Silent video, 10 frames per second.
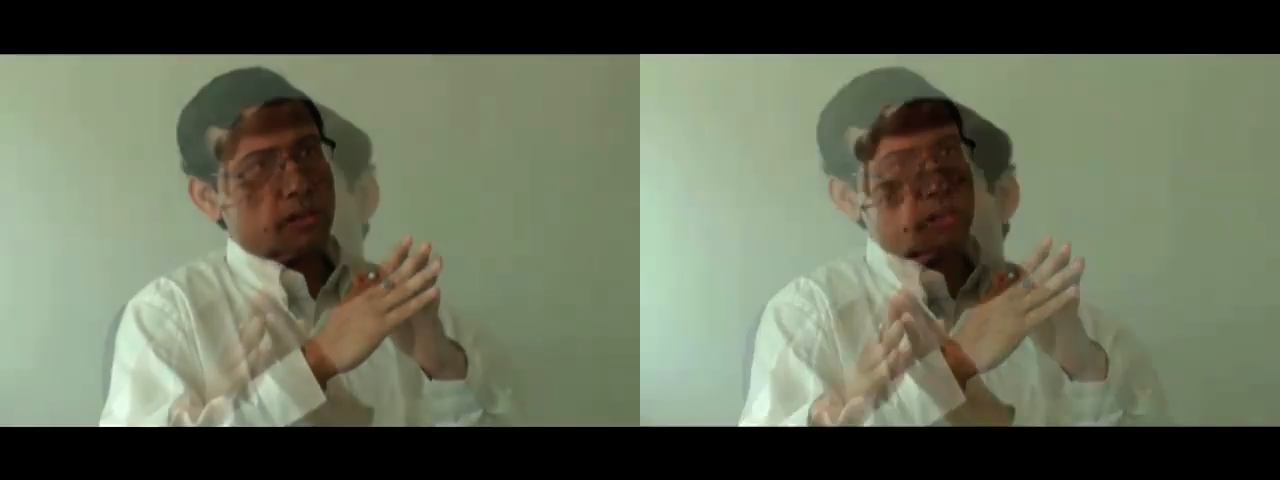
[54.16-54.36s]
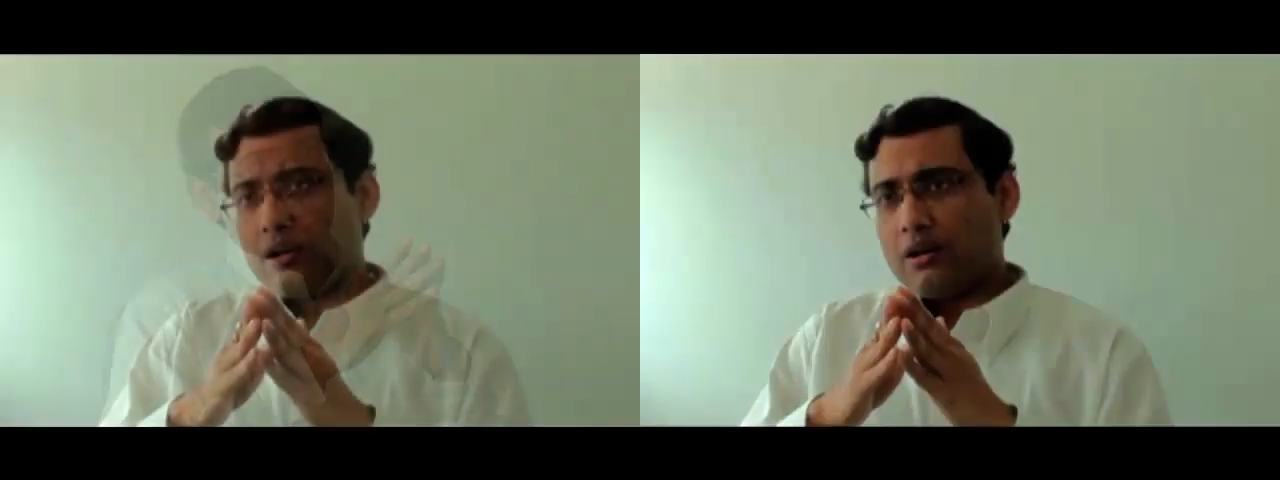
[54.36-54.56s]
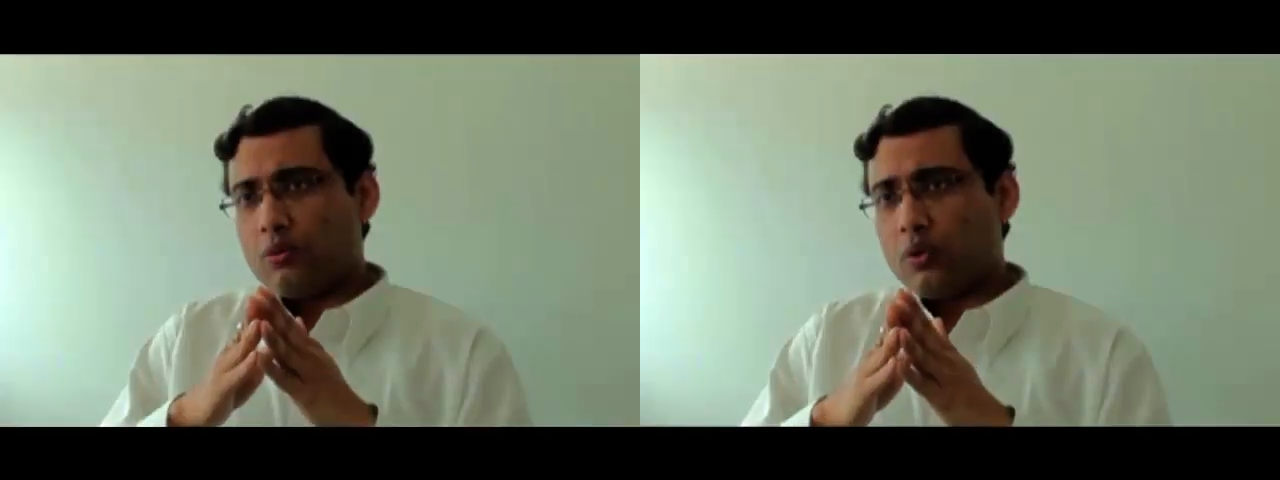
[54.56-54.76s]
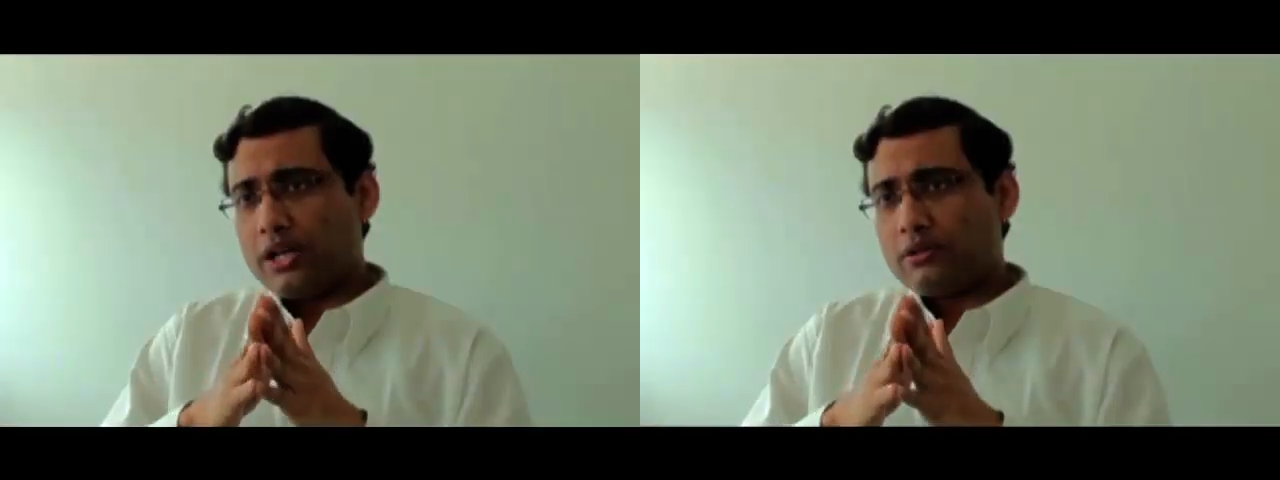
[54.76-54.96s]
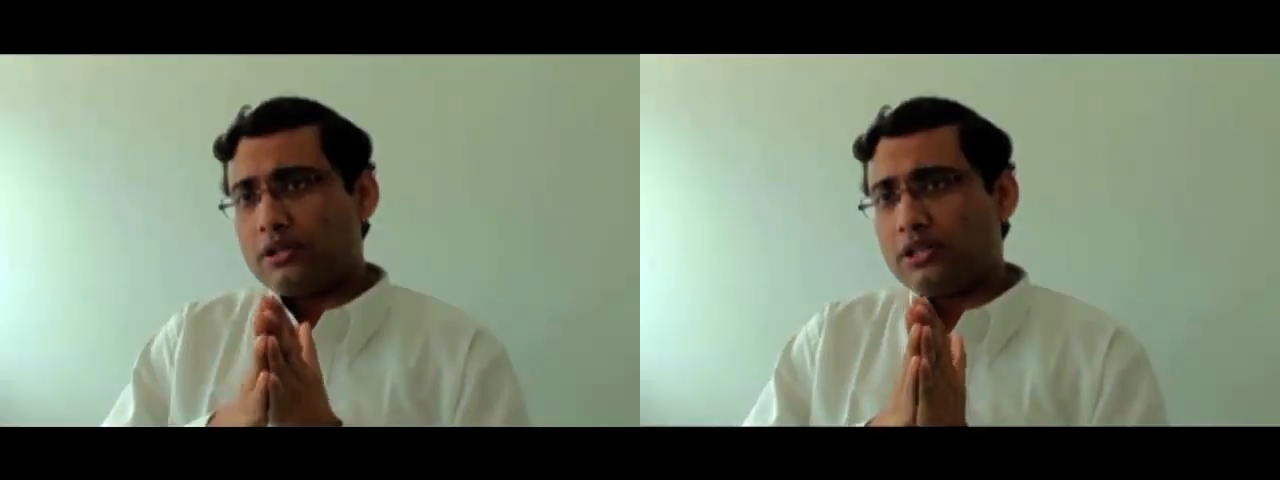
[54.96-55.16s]
Why do
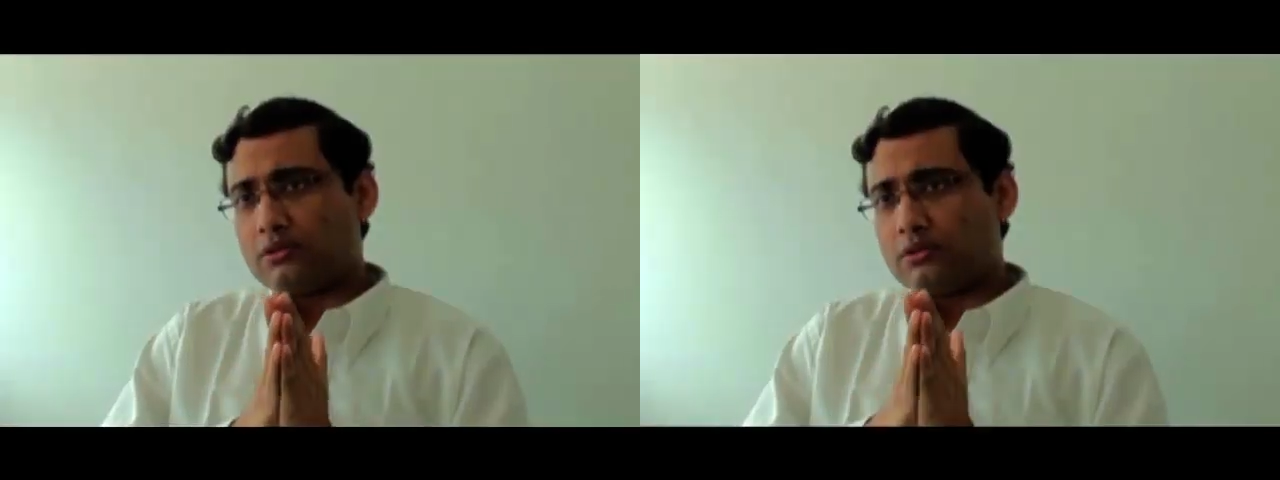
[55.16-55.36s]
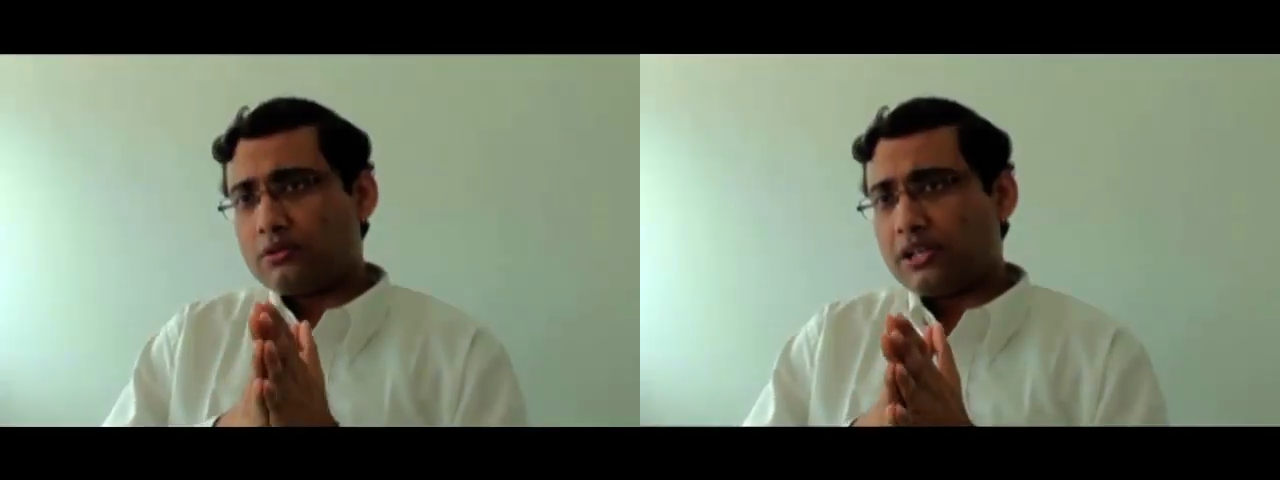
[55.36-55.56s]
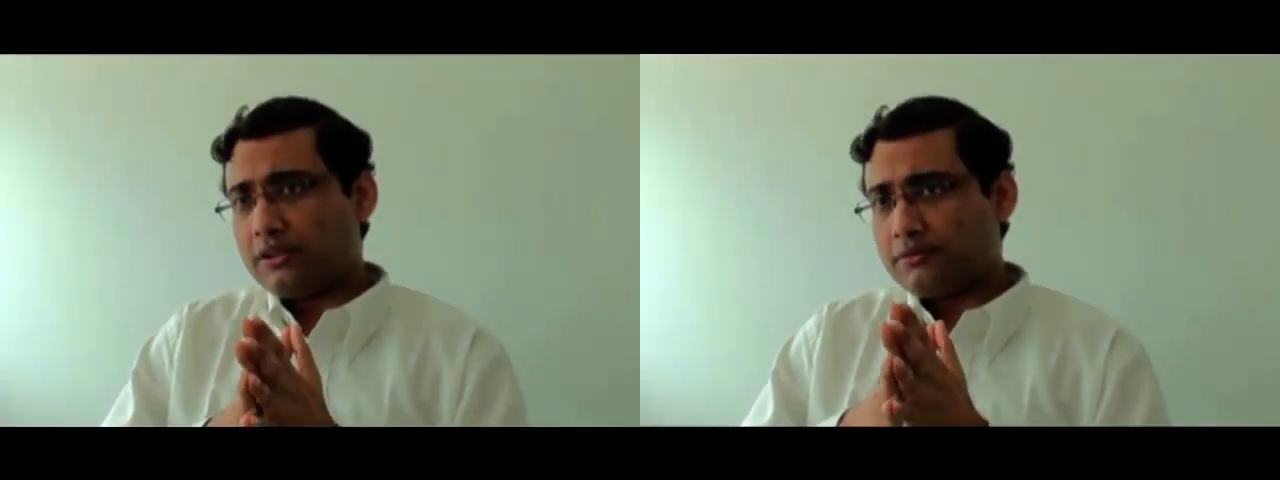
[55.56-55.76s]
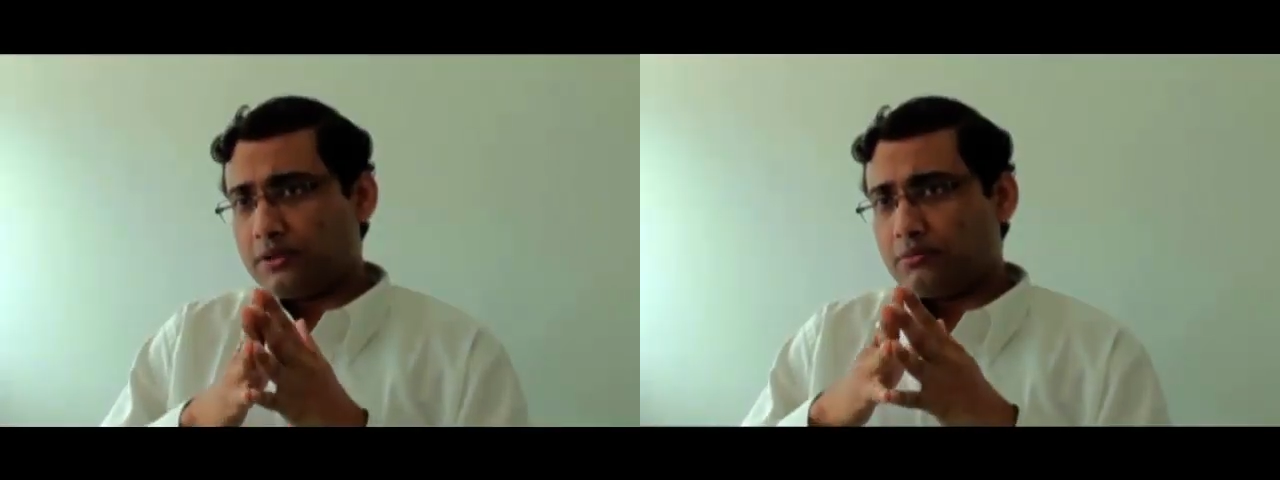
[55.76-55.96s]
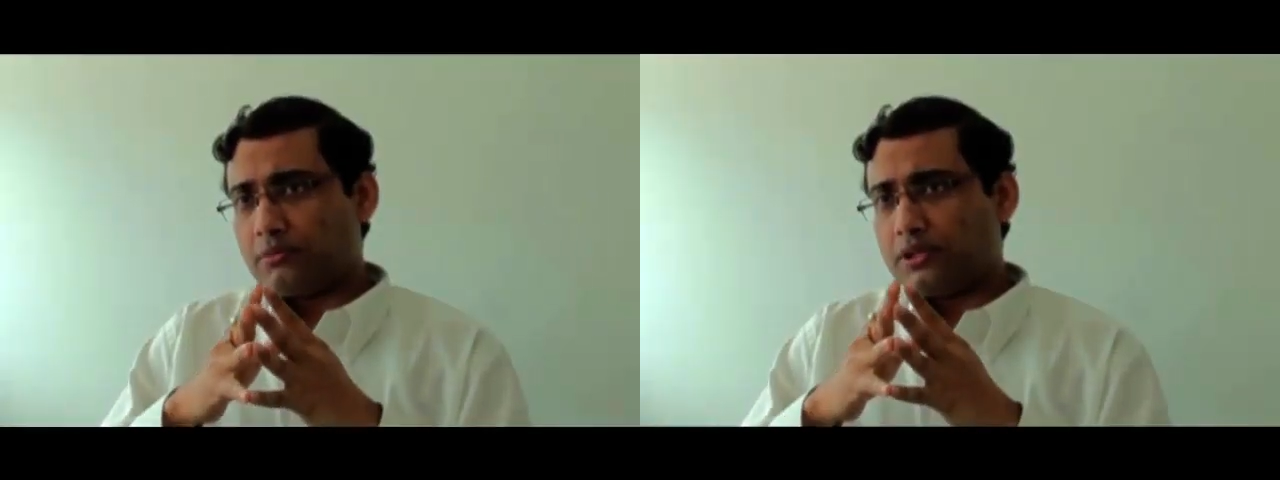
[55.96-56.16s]
you need to do
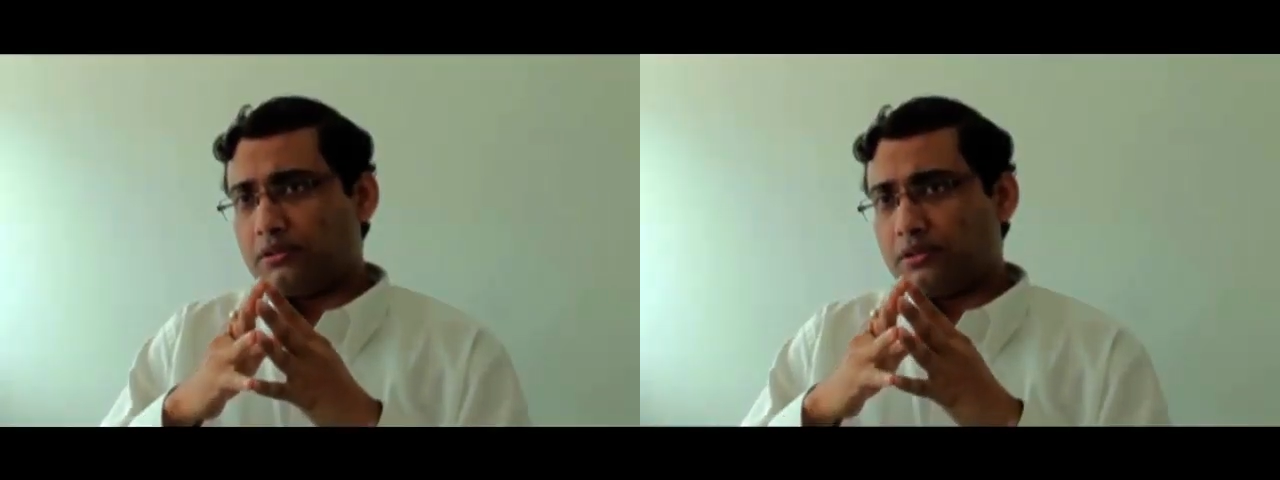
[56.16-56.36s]
DFM?